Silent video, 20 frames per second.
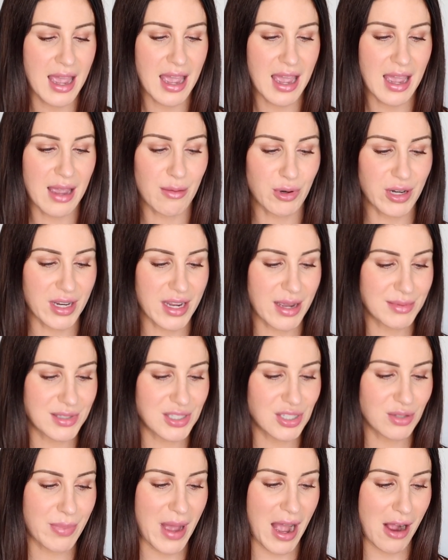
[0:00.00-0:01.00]
And when it comes
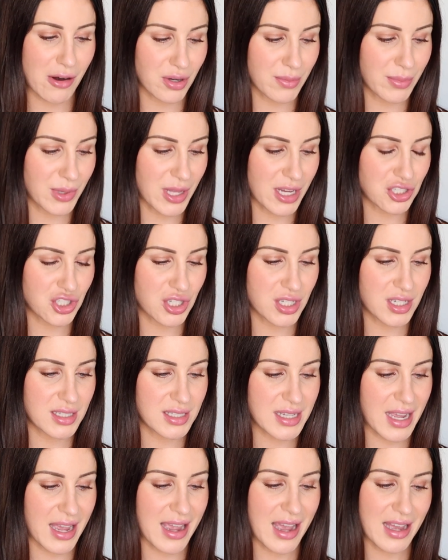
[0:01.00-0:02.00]
to powder blushes,
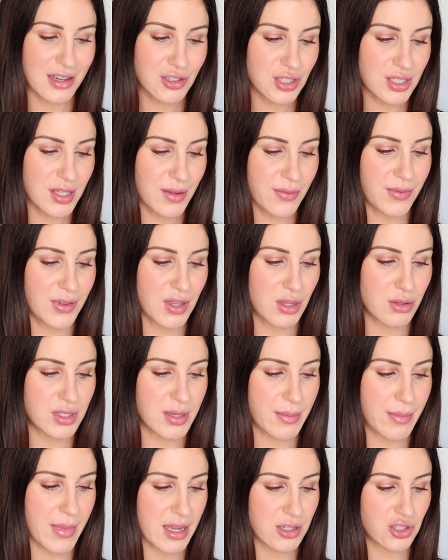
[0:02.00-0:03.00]
I had just a few
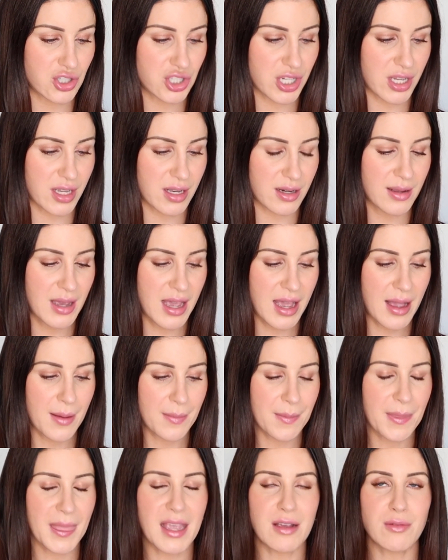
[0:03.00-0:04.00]
to mention.
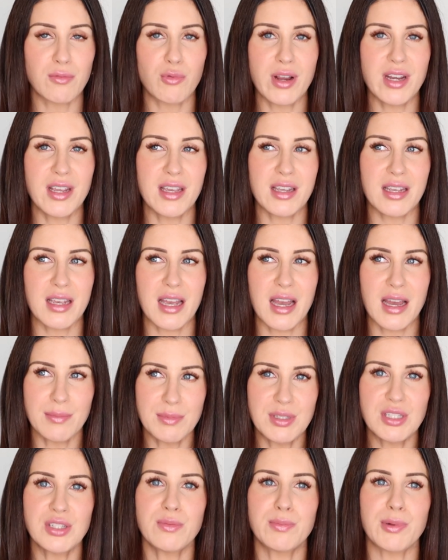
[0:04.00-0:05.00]
When it
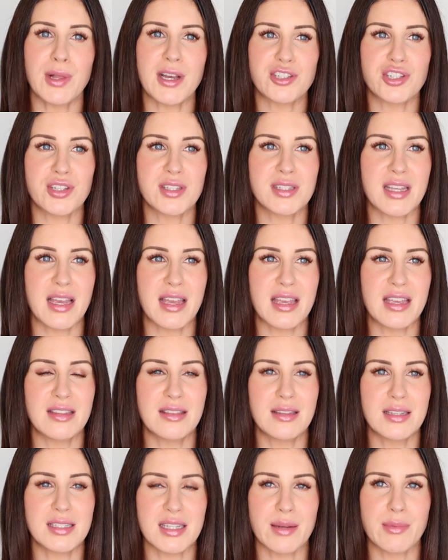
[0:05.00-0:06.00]
comes to blushes in
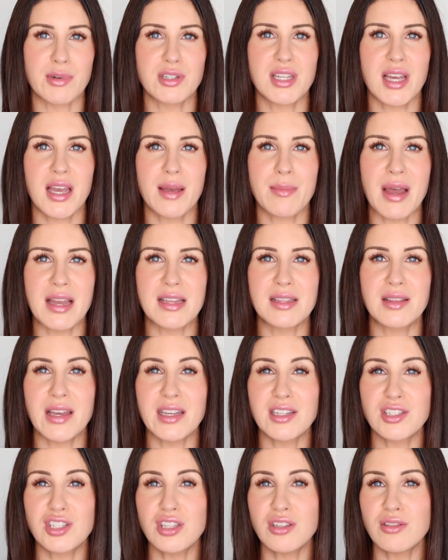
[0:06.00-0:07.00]
the summertime, I'd
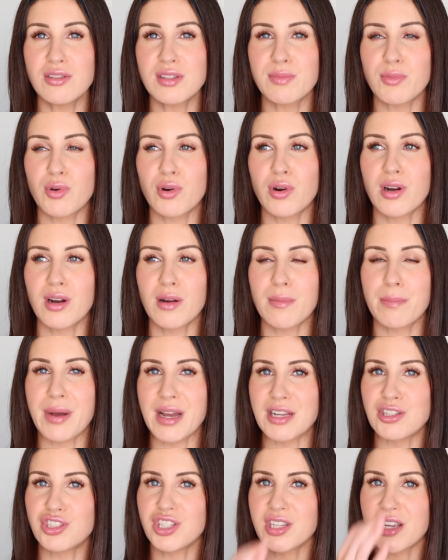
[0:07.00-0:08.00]
like to use more
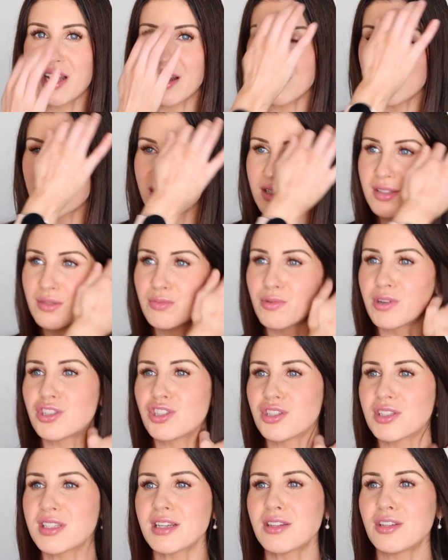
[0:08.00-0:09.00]
punchy colors, which
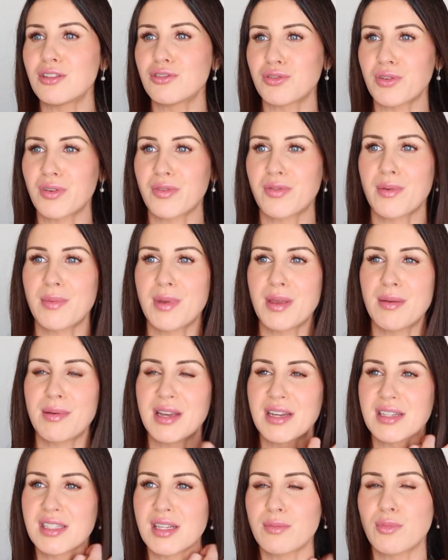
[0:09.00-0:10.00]
is unusual for me
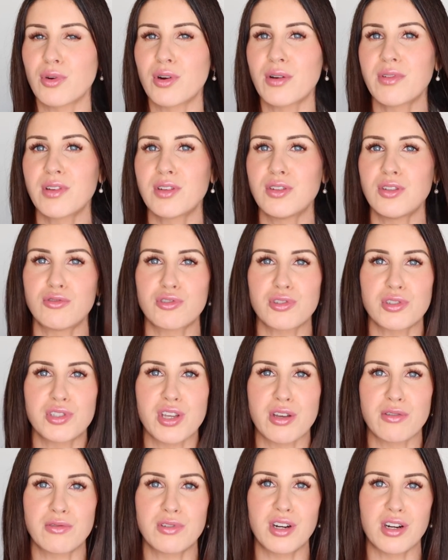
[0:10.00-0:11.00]
because I'm more of a neutral
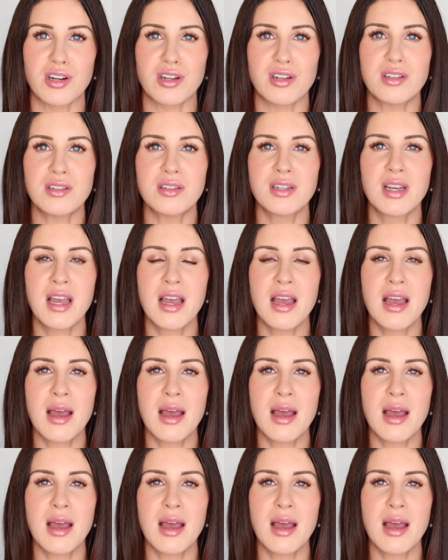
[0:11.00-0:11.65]
tone girl.